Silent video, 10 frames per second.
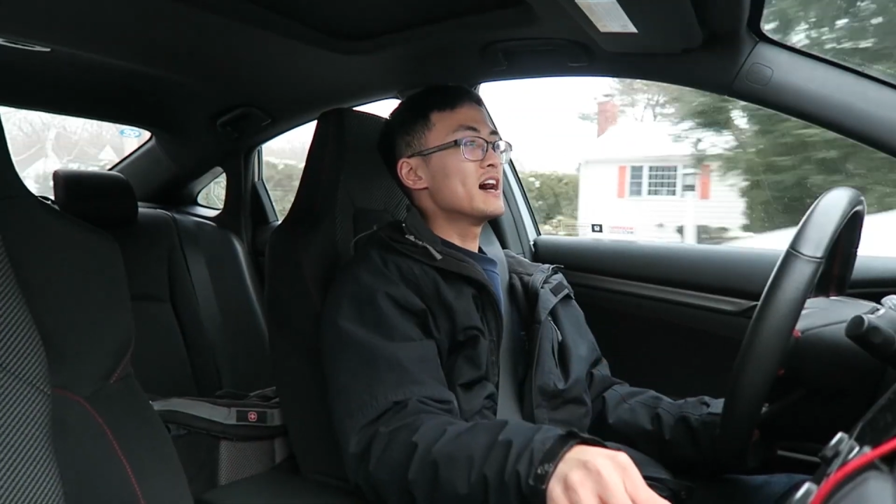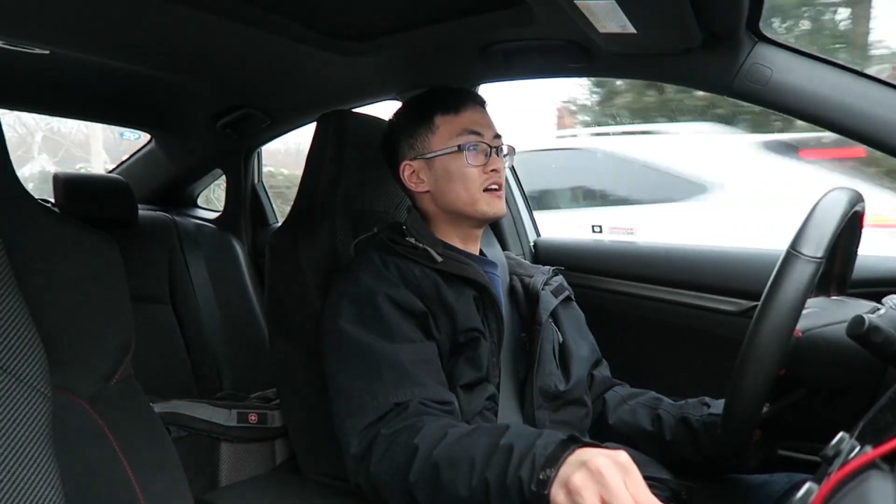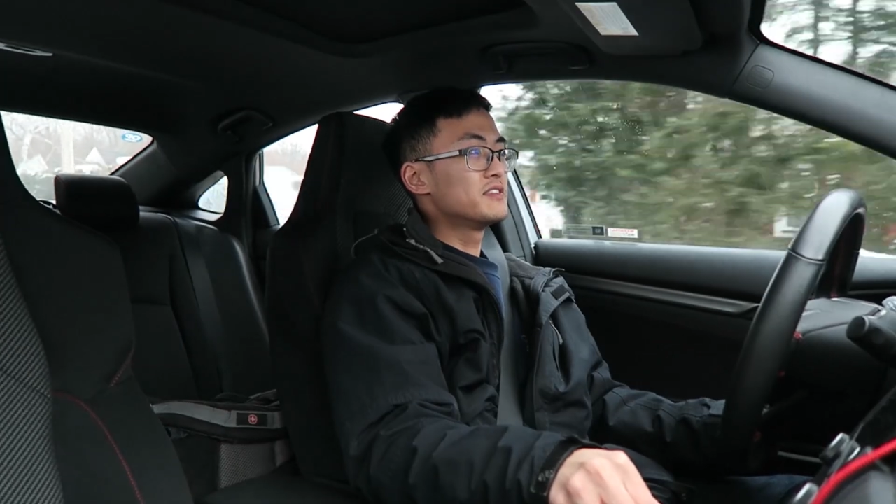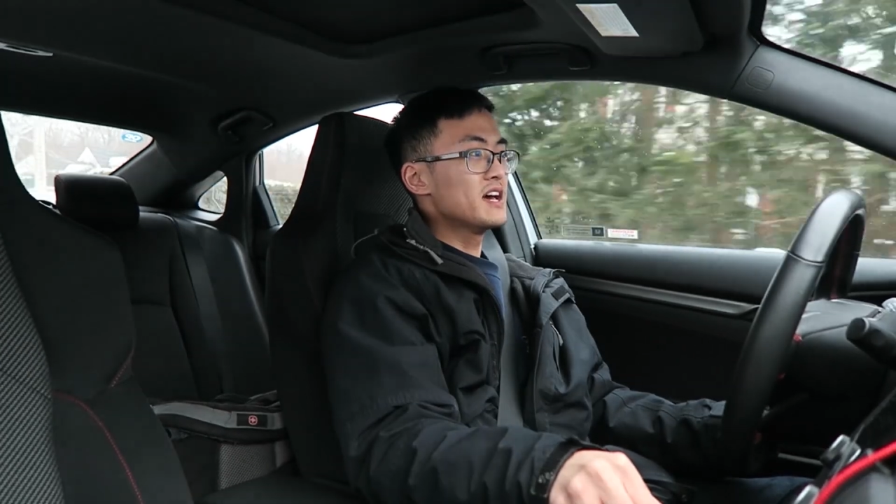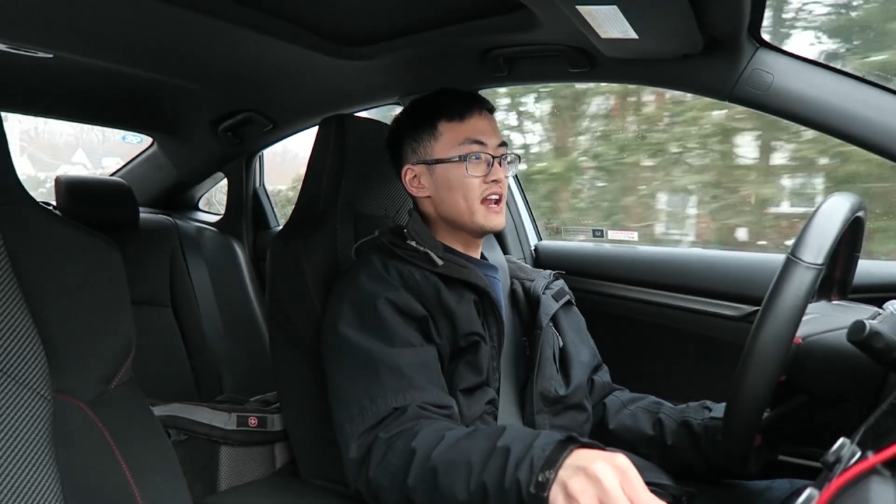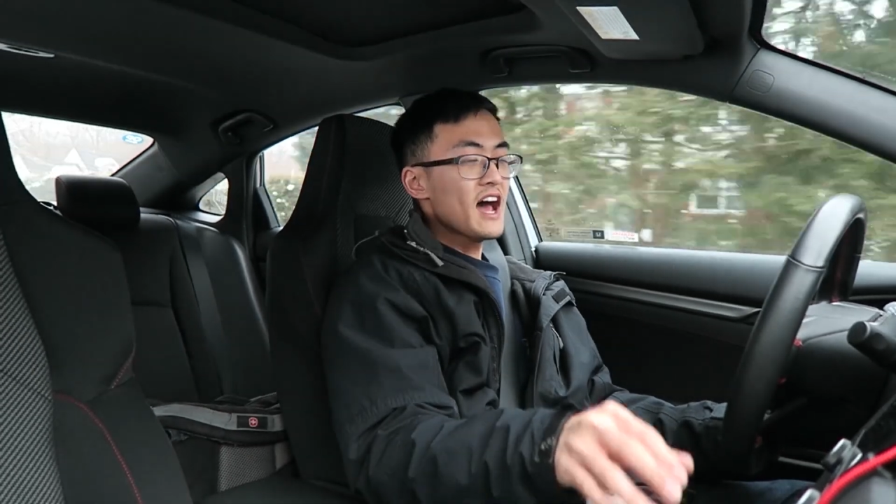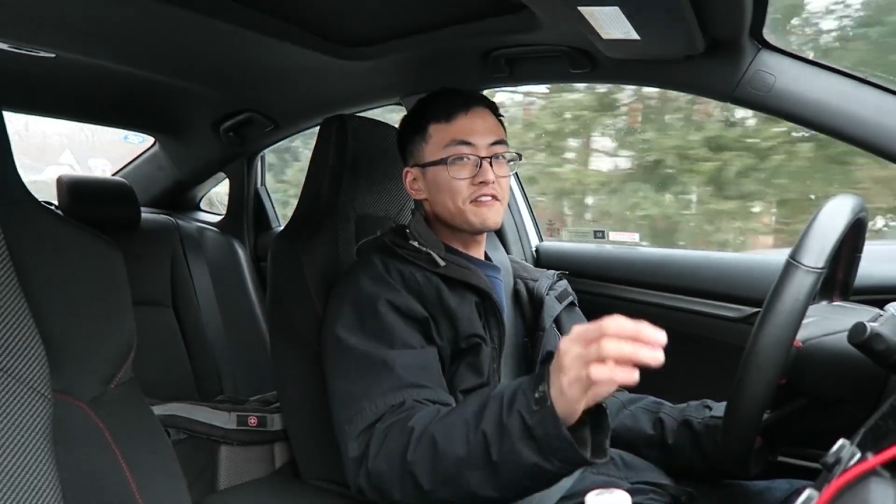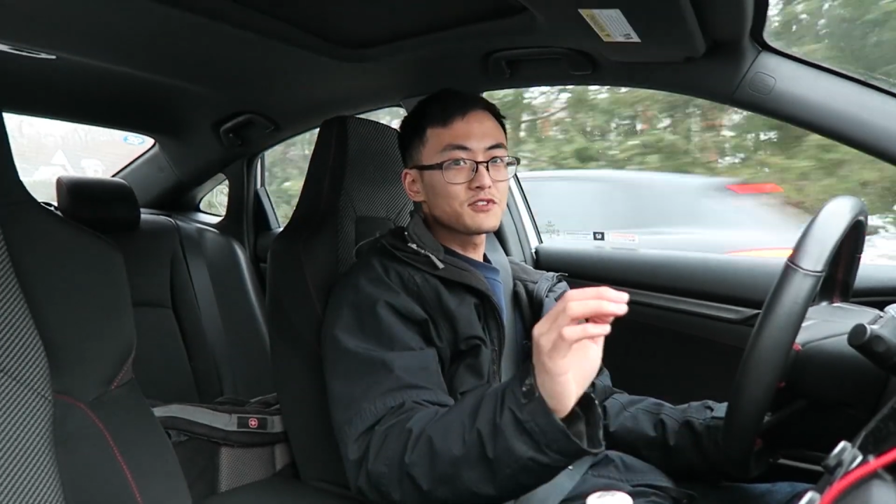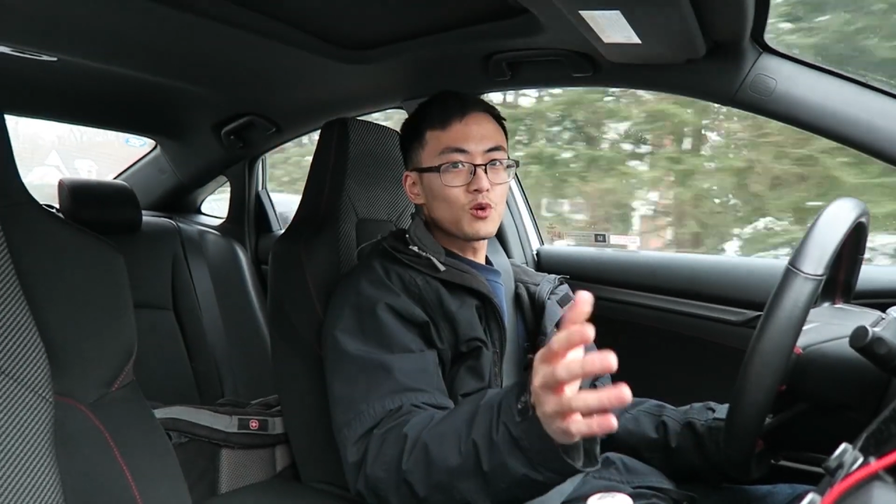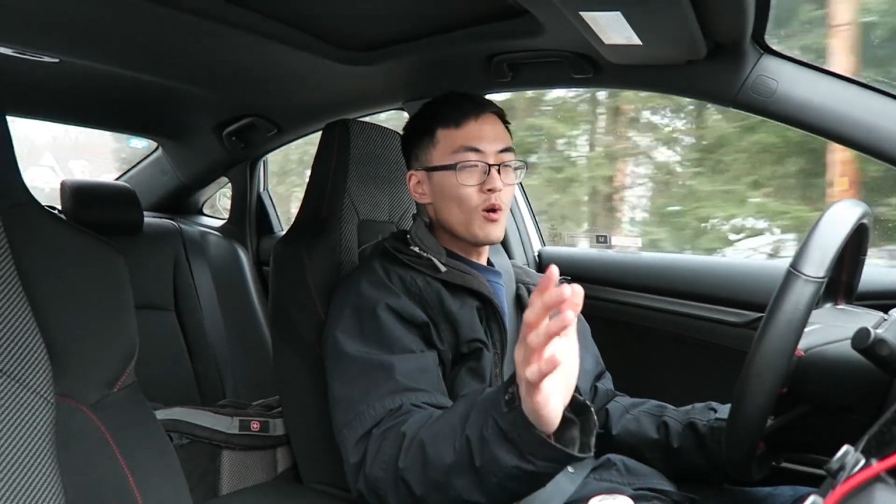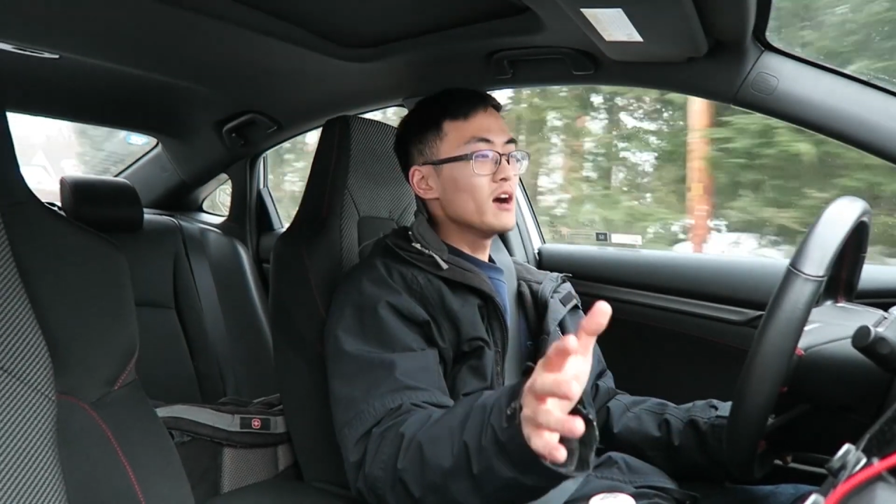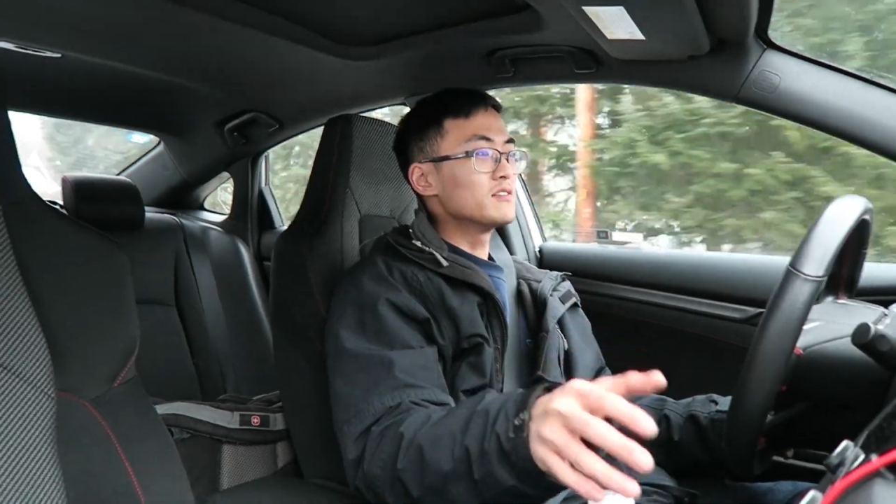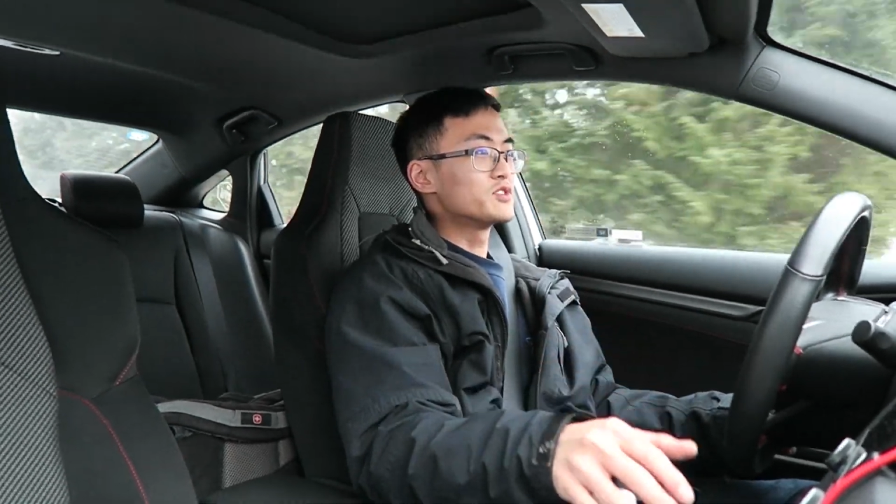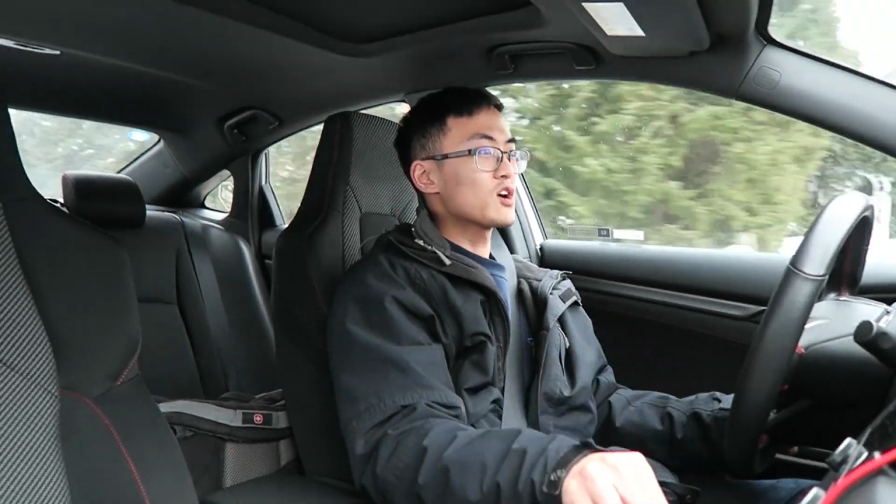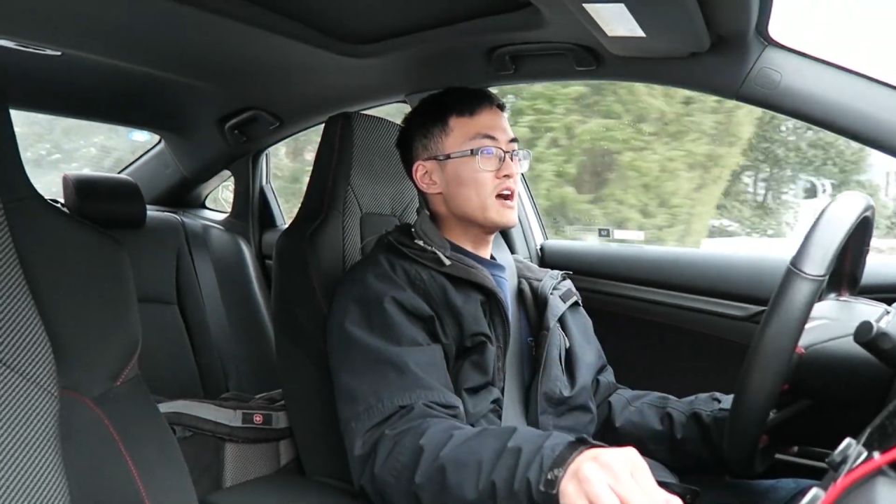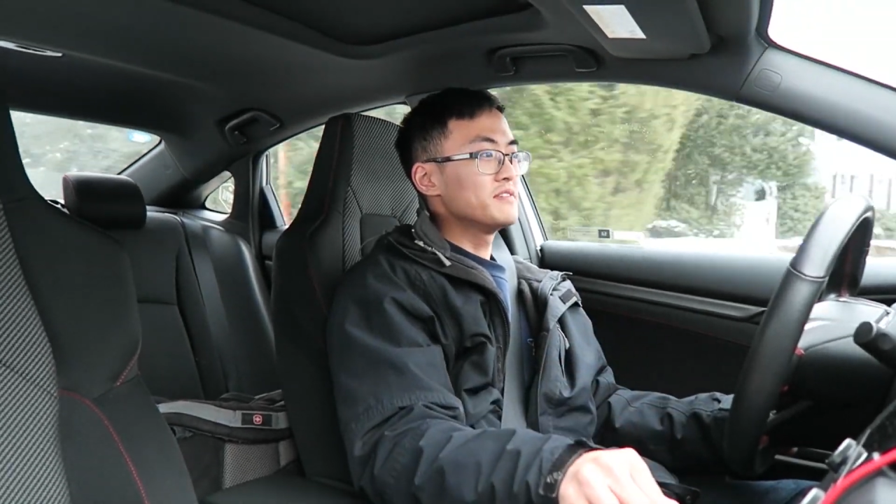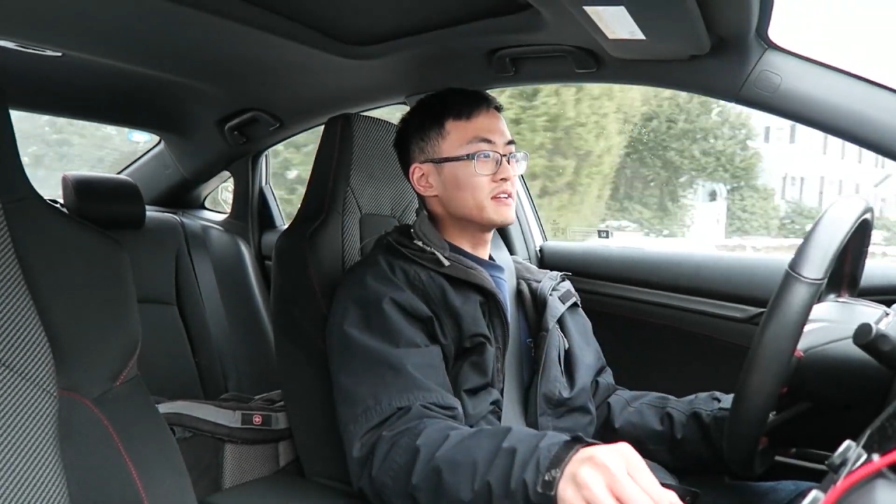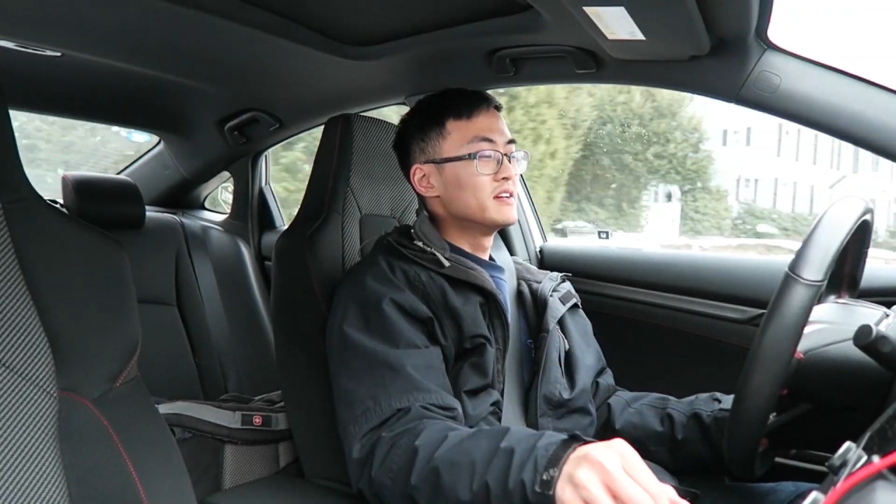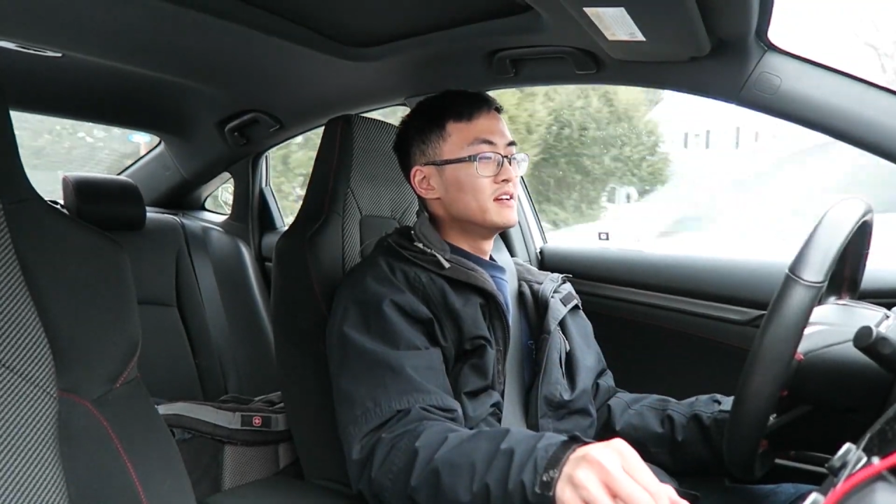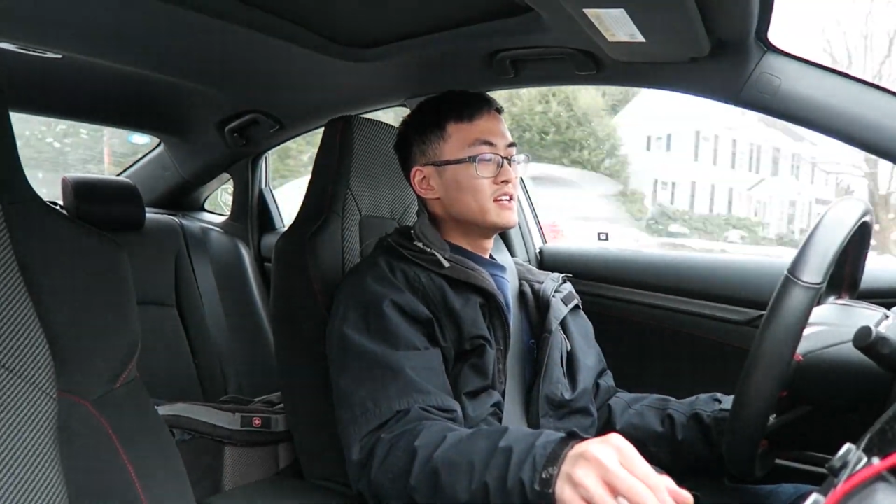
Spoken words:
loud that after a while of driving,